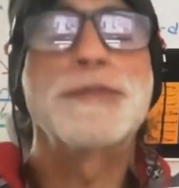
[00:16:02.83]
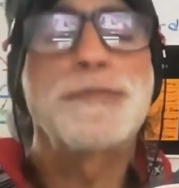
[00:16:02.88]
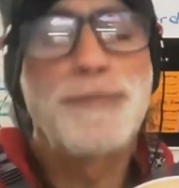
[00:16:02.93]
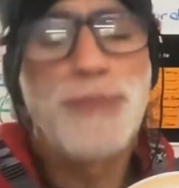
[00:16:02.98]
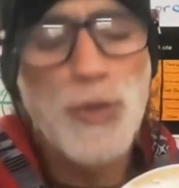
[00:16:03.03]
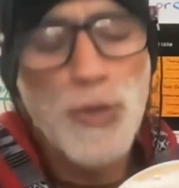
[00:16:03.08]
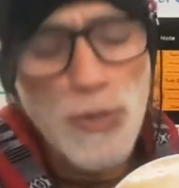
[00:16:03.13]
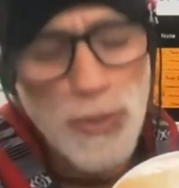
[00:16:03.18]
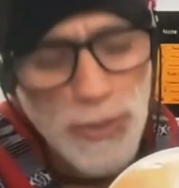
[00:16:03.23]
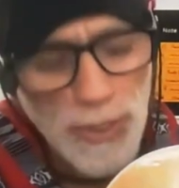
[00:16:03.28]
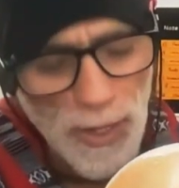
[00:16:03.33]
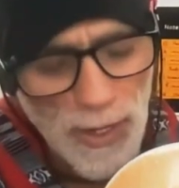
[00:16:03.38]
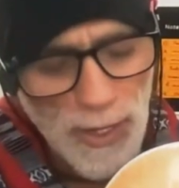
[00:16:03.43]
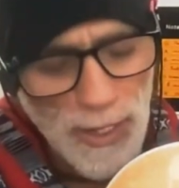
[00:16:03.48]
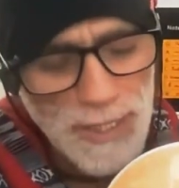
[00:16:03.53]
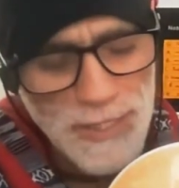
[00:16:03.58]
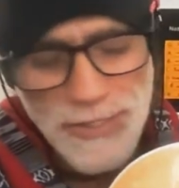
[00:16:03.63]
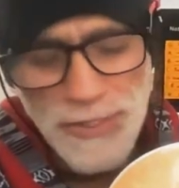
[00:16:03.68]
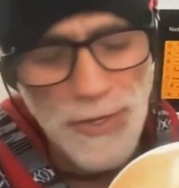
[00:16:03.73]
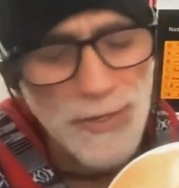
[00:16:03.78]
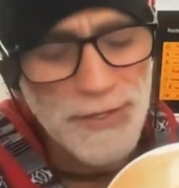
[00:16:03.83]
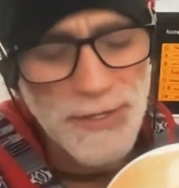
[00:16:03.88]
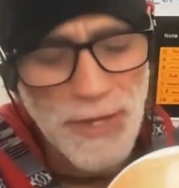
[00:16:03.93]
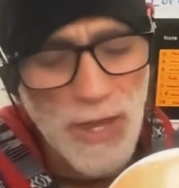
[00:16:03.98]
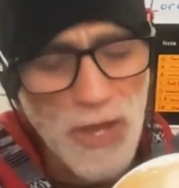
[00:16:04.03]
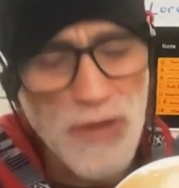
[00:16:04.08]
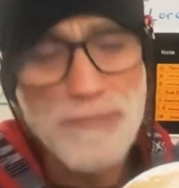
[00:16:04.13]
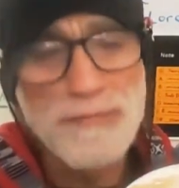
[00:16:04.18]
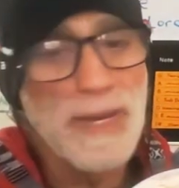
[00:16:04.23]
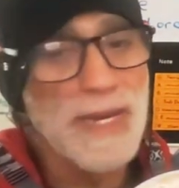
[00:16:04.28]
poor guy's got
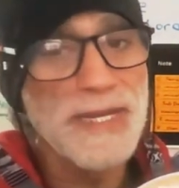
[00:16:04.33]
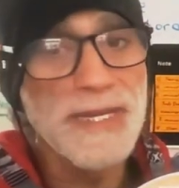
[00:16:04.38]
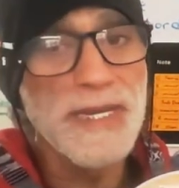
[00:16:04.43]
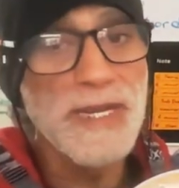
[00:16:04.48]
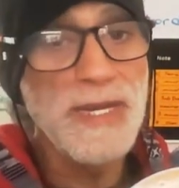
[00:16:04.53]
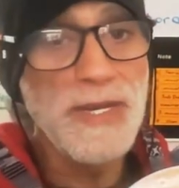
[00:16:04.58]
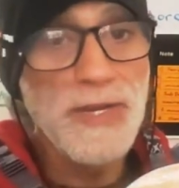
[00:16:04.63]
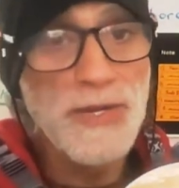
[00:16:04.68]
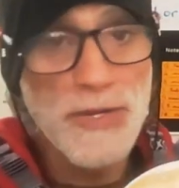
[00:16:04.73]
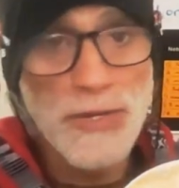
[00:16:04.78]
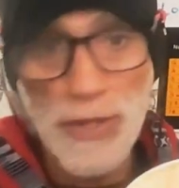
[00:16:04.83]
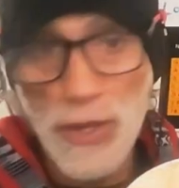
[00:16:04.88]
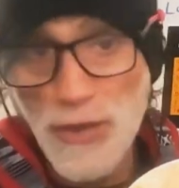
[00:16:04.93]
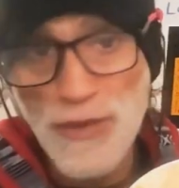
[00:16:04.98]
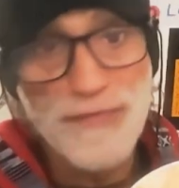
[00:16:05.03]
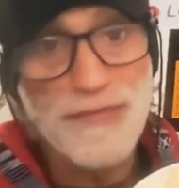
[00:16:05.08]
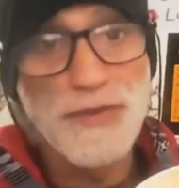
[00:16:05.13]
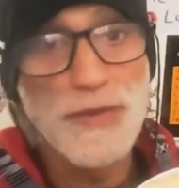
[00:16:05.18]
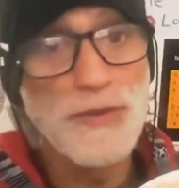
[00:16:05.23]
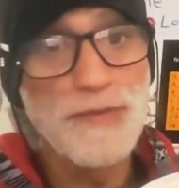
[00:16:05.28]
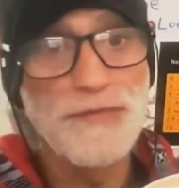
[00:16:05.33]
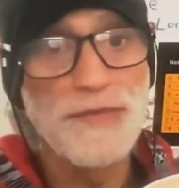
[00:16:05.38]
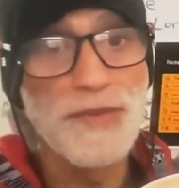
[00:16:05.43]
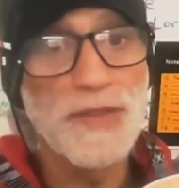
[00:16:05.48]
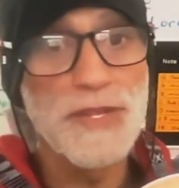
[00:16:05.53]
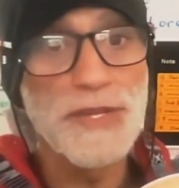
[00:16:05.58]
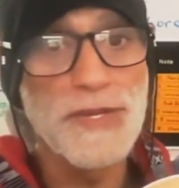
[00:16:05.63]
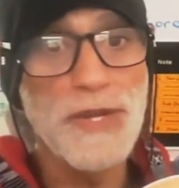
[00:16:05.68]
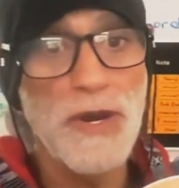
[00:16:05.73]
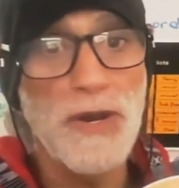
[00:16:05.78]
no money, no food for
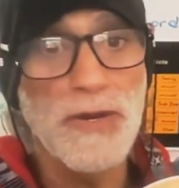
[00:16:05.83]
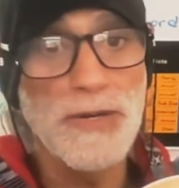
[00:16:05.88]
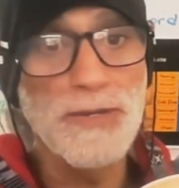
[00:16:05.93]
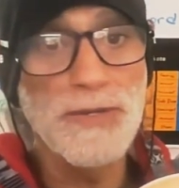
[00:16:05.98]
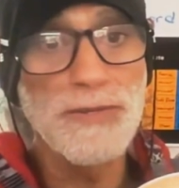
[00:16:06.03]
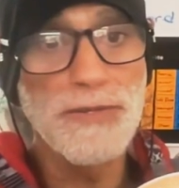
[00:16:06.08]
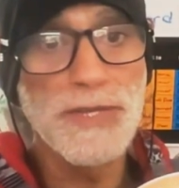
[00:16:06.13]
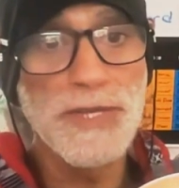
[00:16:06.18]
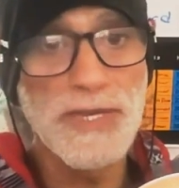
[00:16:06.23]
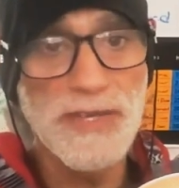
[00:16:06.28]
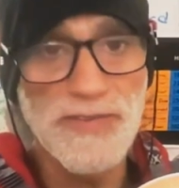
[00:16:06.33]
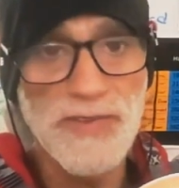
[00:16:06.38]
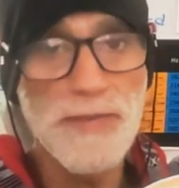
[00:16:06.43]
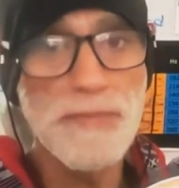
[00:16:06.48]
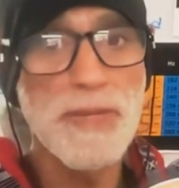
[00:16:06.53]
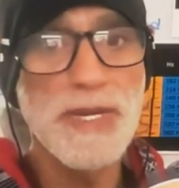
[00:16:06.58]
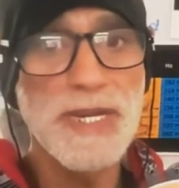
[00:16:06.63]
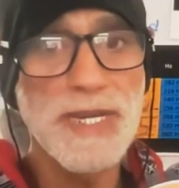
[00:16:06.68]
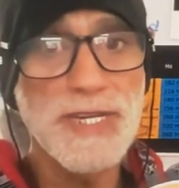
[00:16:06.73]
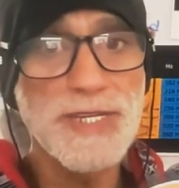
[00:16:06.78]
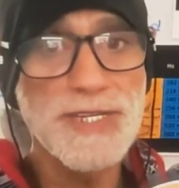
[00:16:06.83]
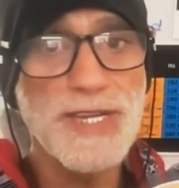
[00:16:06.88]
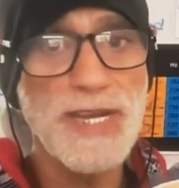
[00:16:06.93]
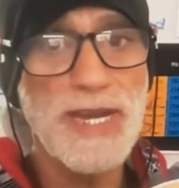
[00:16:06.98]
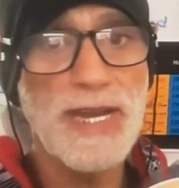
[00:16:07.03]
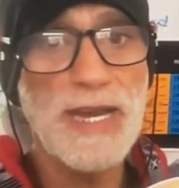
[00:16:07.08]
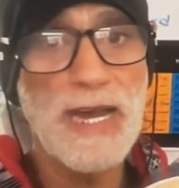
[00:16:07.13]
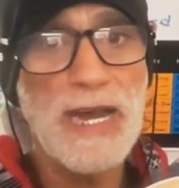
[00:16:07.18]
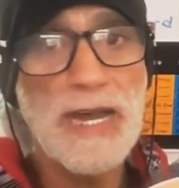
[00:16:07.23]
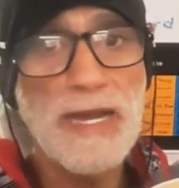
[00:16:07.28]
the dog. You give him a
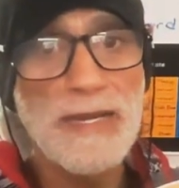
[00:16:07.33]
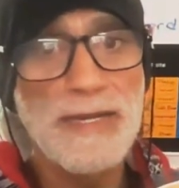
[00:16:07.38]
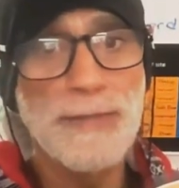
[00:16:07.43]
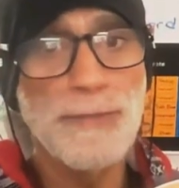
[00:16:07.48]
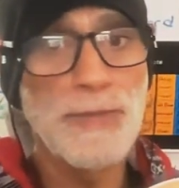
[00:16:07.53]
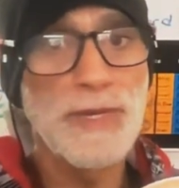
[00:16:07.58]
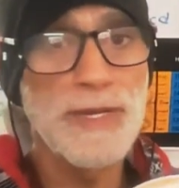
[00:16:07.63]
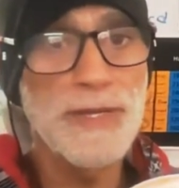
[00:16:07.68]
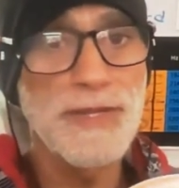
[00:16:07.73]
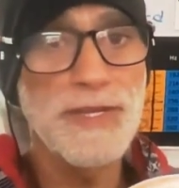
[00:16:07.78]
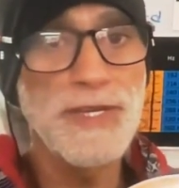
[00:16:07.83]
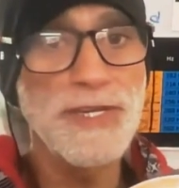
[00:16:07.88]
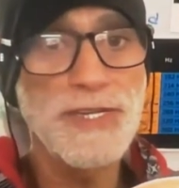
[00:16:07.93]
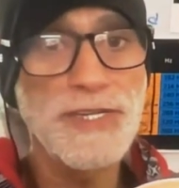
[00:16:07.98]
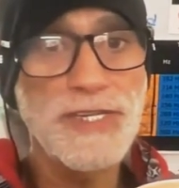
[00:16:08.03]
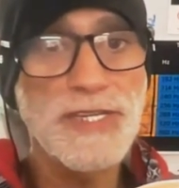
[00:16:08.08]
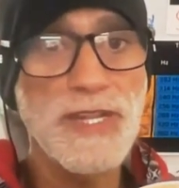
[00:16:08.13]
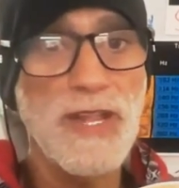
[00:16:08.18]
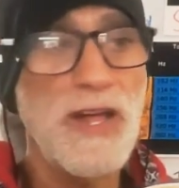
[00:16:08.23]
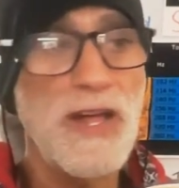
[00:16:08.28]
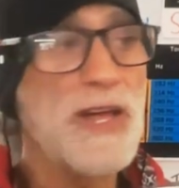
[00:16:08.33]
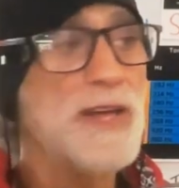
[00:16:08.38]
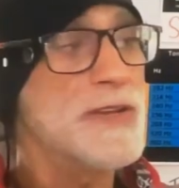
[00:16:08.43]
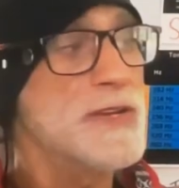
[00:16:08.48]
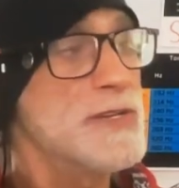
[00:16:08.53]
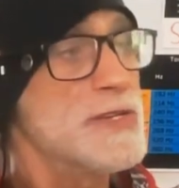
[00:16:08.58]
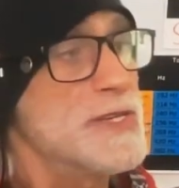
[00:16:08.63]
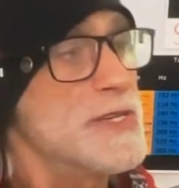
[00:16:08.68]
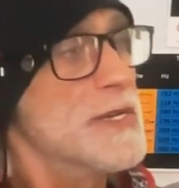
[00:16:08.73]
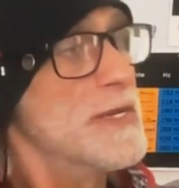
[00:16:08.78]
guitar and one of these
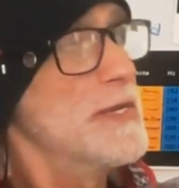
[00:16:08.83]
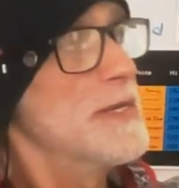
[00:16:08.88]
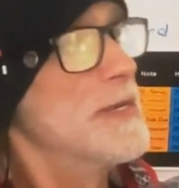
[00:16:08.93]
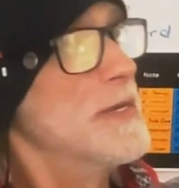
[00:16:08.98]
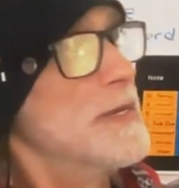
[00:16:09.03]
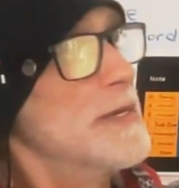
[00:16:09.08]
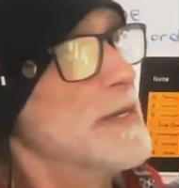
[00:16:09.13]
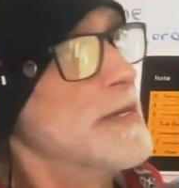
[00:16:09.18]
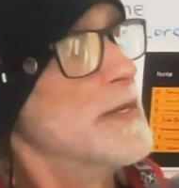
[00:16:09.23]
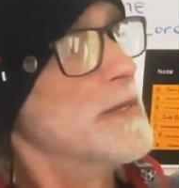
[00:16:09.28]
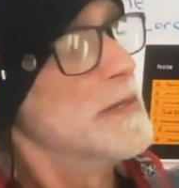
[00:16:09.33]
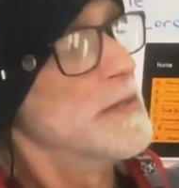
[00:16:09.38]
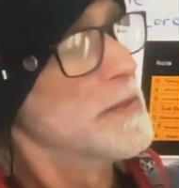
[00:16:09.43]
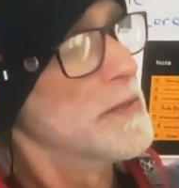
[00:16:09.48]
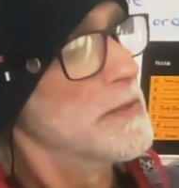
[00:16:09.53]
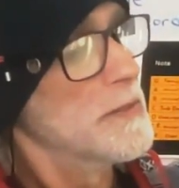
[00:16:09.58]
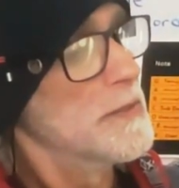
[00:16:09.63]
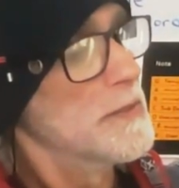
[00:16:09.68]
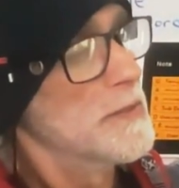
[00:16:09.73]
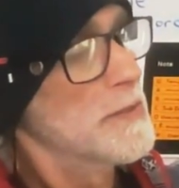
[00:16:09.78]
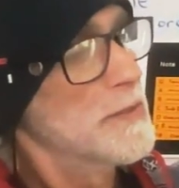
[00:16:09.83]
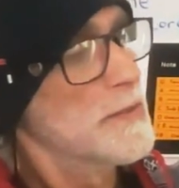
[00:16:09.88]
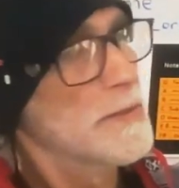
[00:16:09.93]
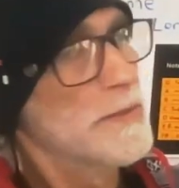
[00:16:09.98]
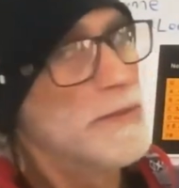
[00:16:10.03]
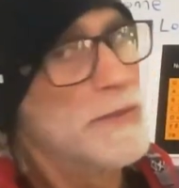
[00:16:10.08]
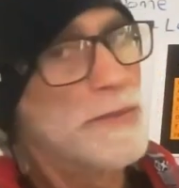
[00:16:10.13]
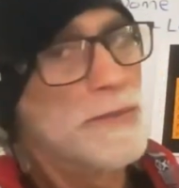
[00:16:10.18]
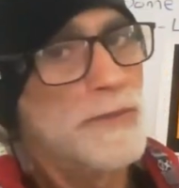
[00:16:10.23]
sliders. And